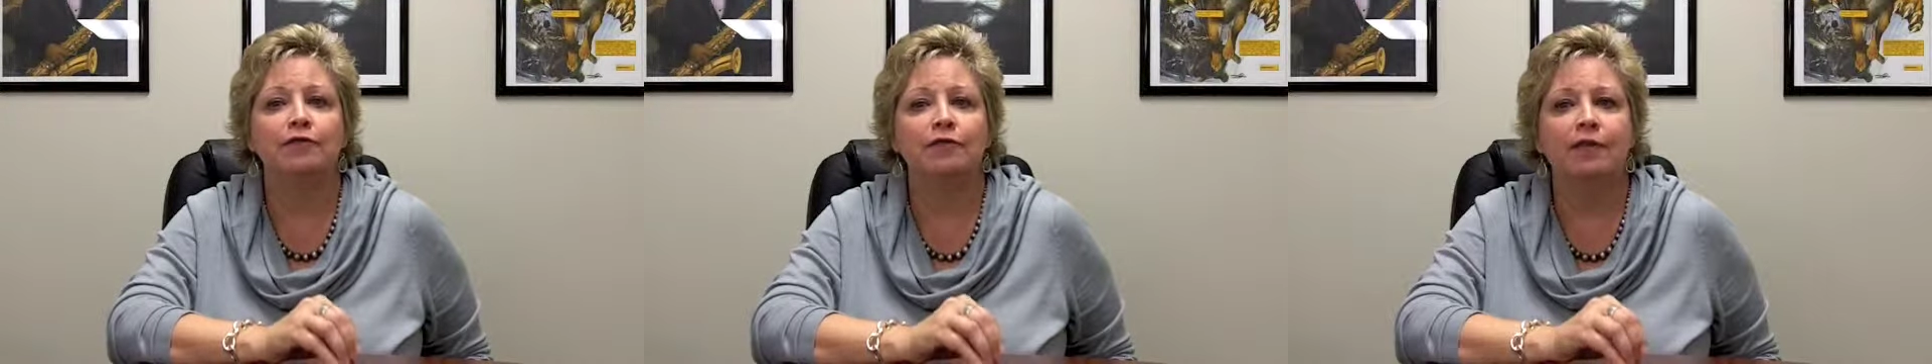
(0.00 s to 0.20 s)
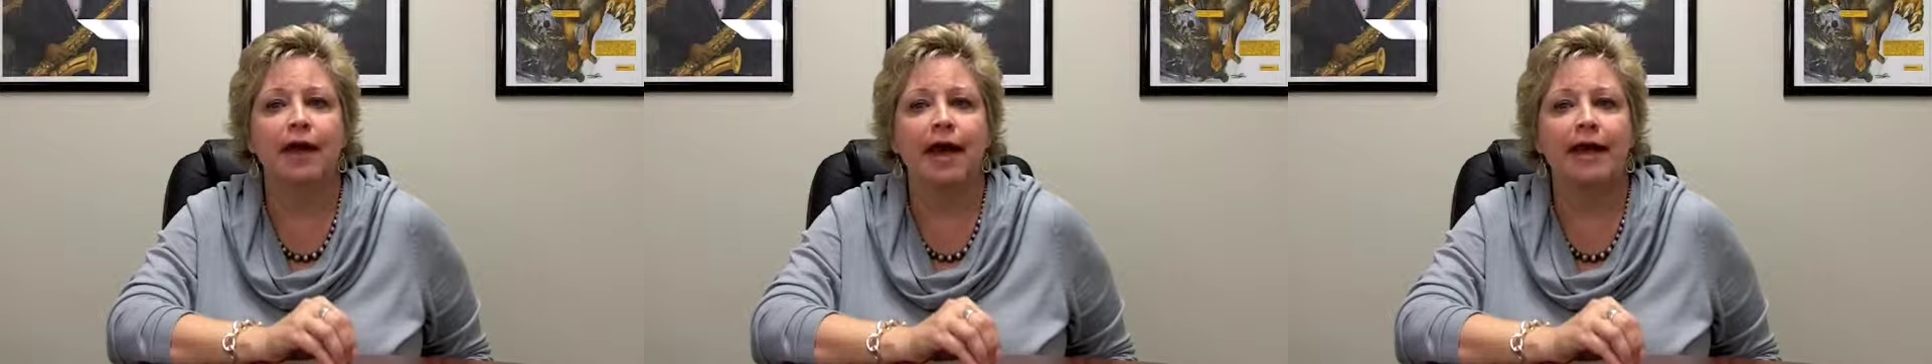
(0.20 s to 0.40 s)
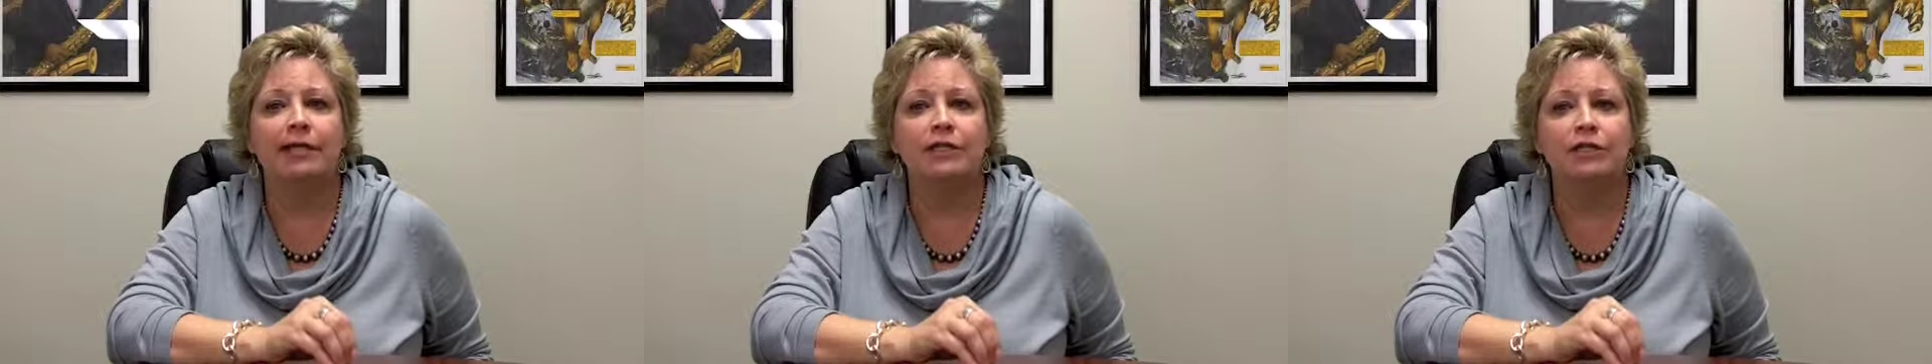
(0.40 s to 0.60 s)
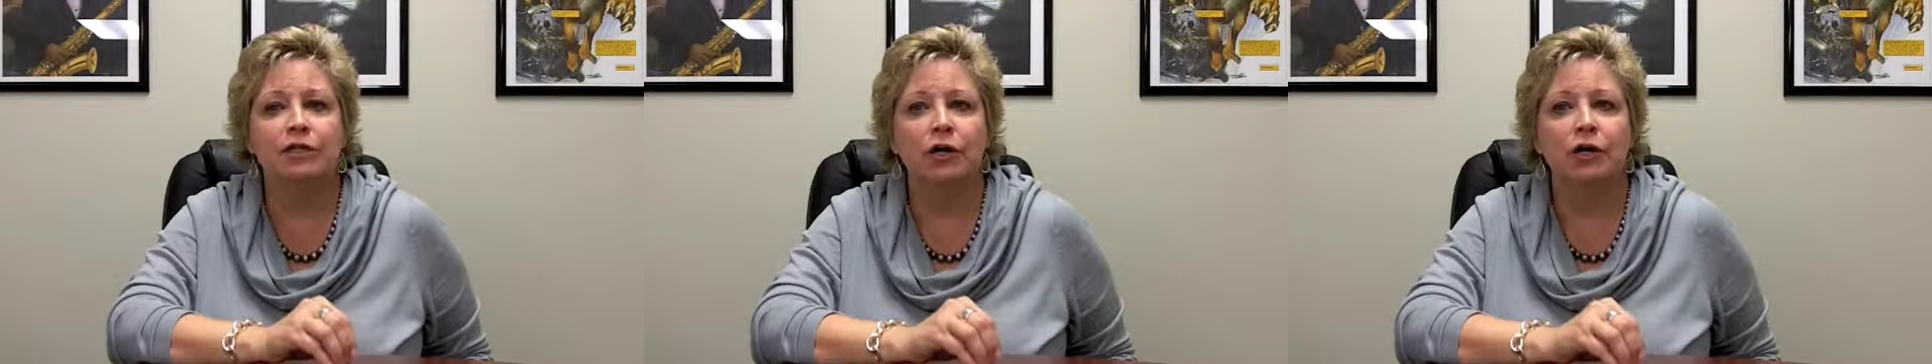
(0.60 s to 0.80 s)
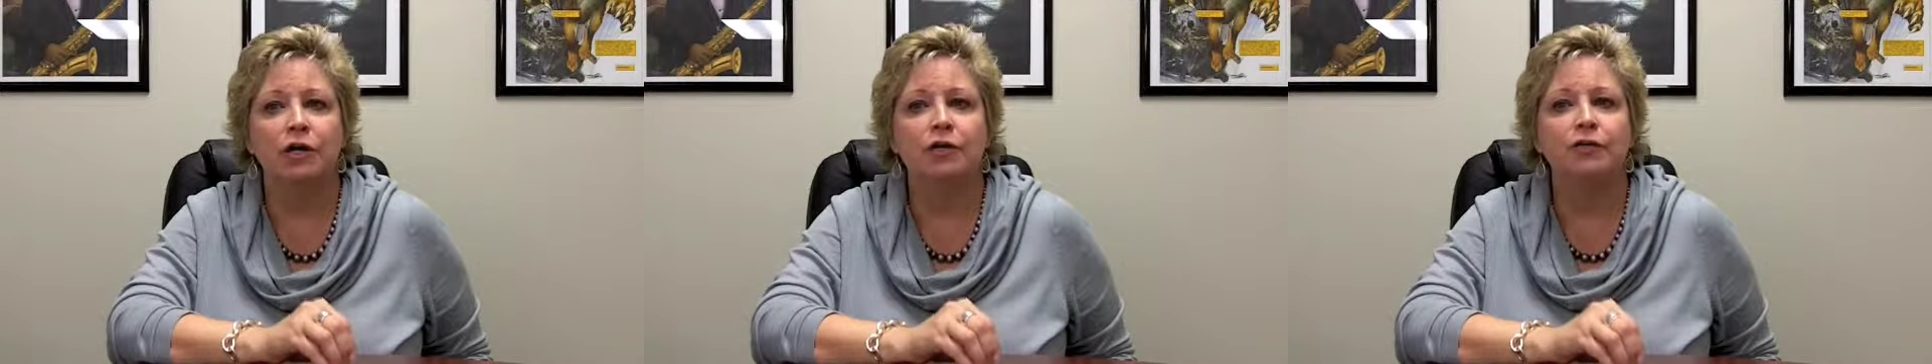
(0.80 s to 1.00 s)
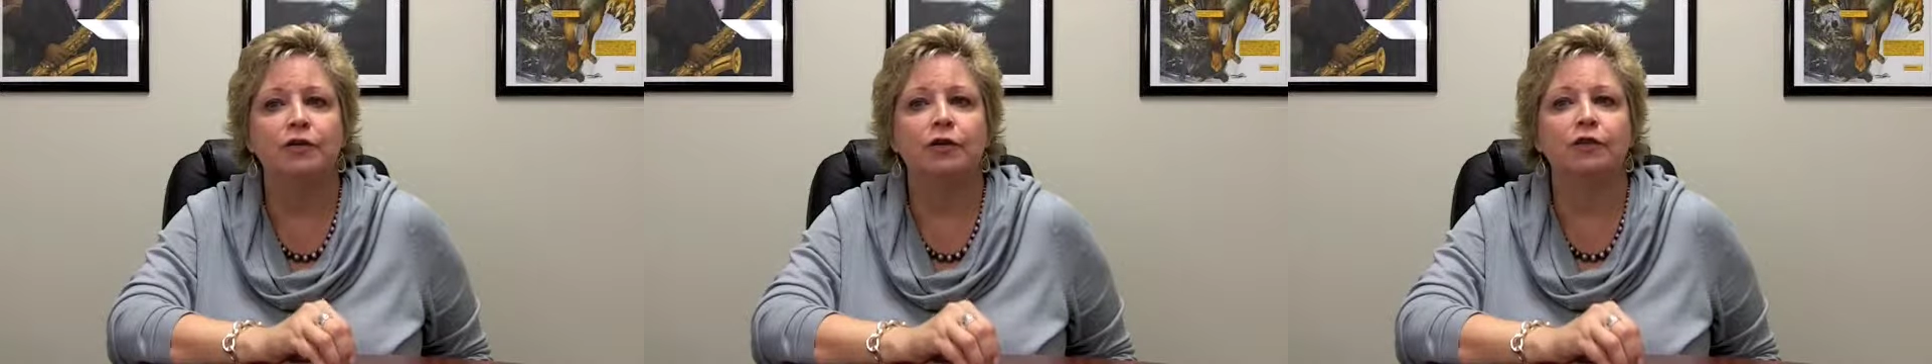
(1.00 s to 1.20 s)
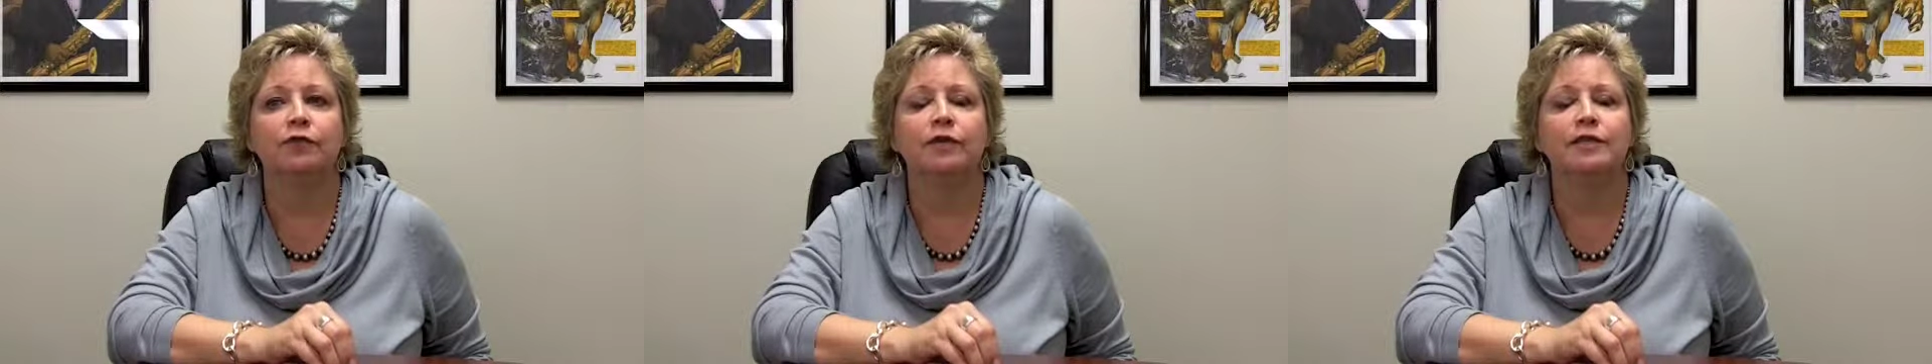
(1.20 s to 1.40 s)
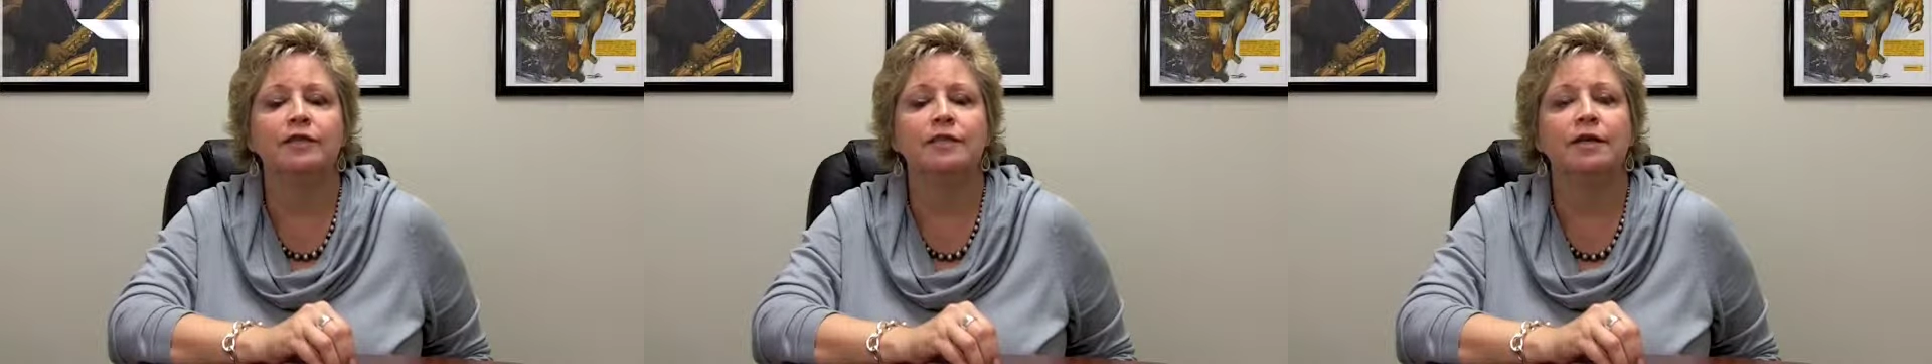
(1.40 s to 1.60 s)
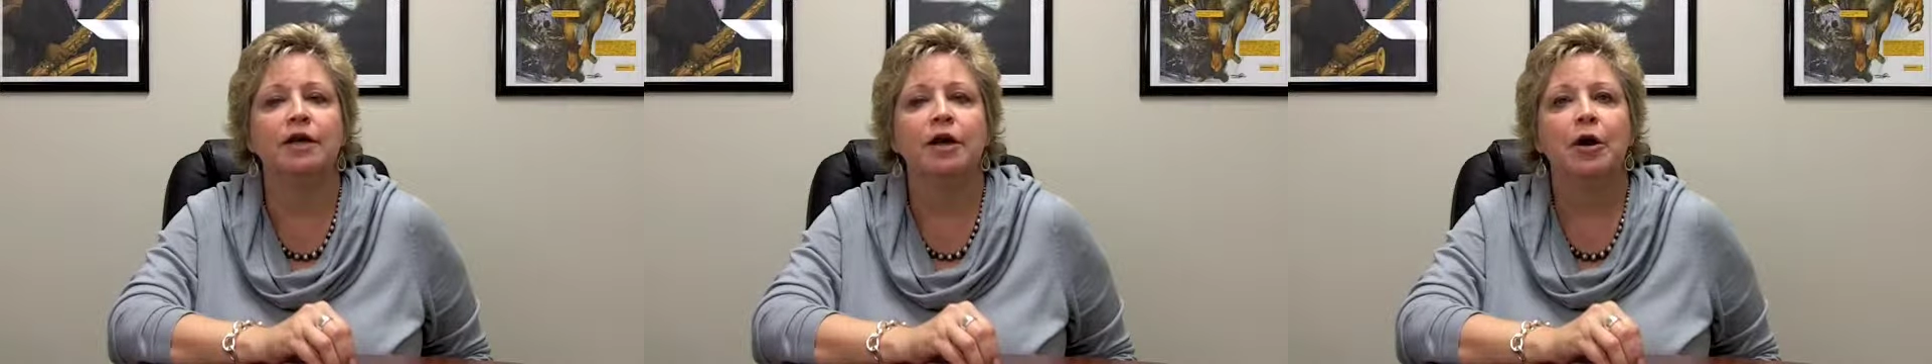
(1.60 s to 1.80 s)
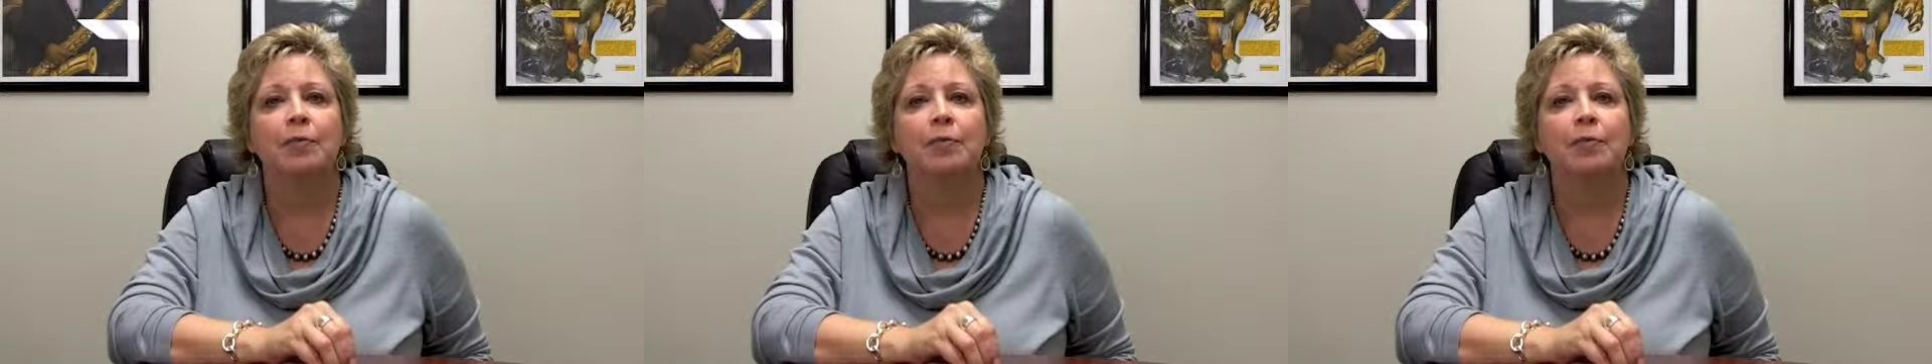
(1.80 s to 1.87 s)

flat, dull surface,